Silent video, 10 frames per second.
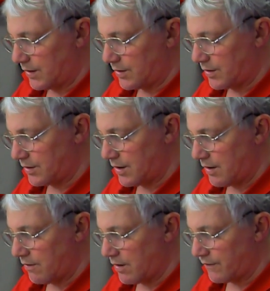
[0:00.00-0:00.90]
this is
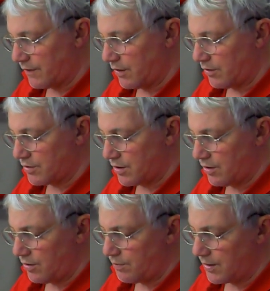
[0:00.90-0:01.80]
near enough a new
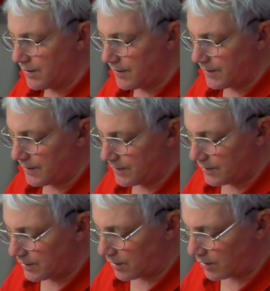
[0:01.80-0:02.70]
tube.
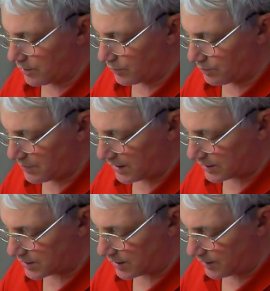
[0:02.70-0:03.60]
I will
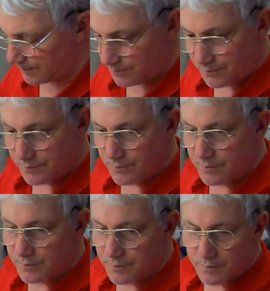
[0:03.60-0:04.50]
mix it,
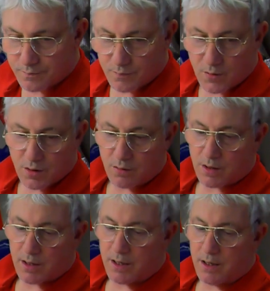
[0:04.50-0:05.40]

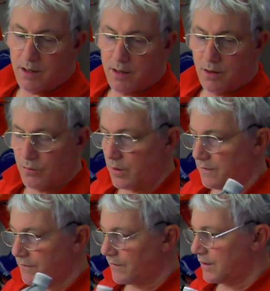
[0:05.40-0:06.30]
okay,
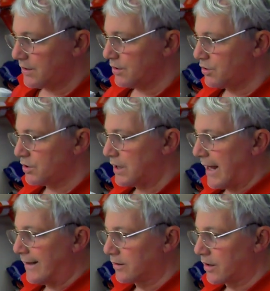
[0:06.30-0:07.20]
with, this is just
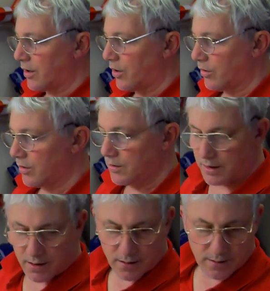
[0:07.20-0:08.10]
alcohol.
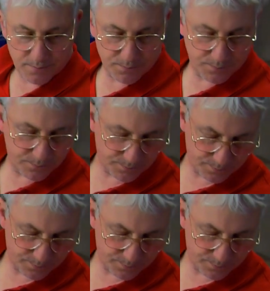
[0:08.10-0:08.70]
Hang